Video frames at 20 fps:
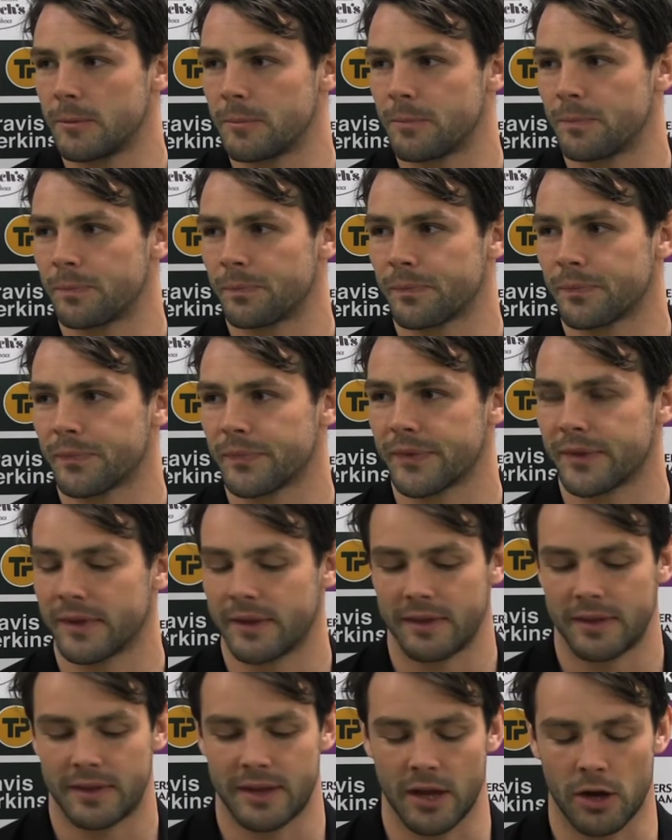what do you make
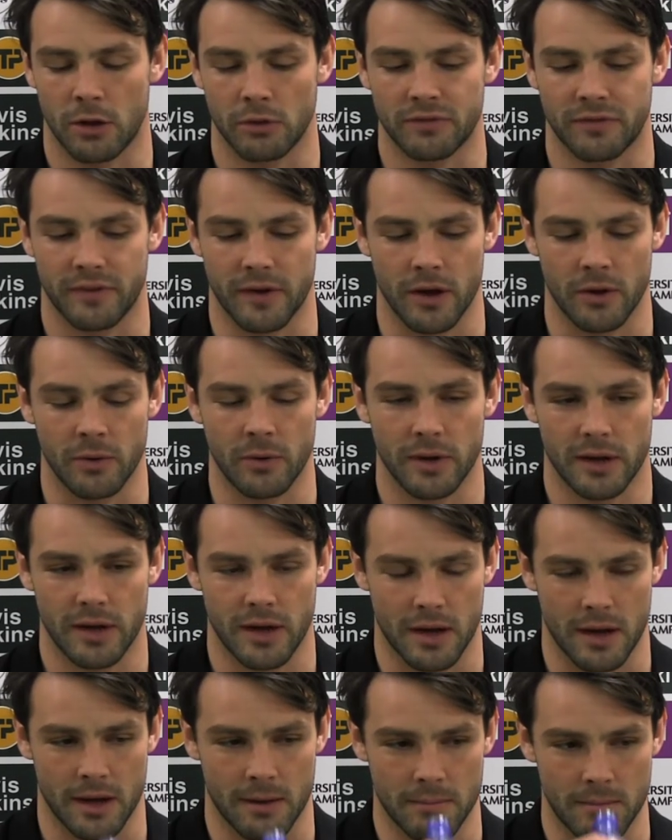to the old
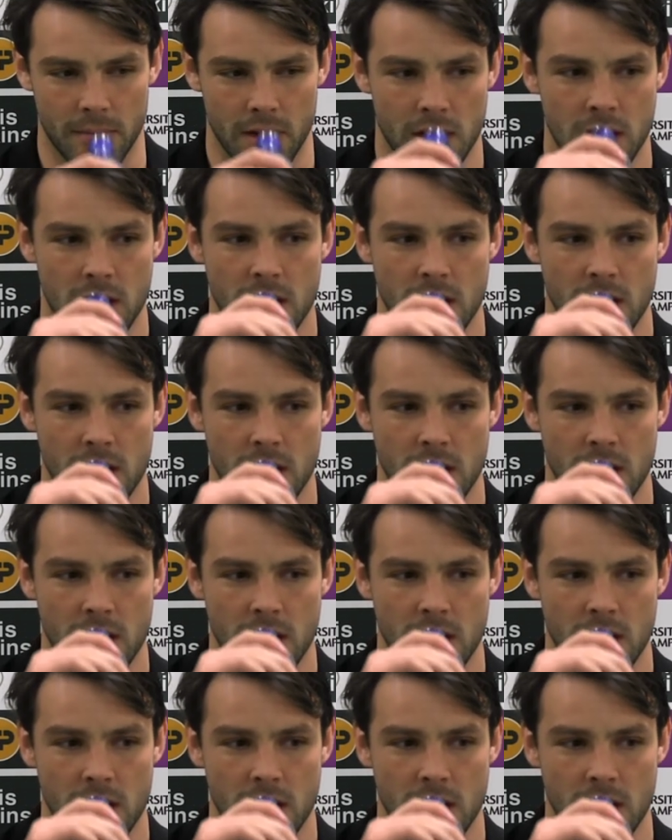foe.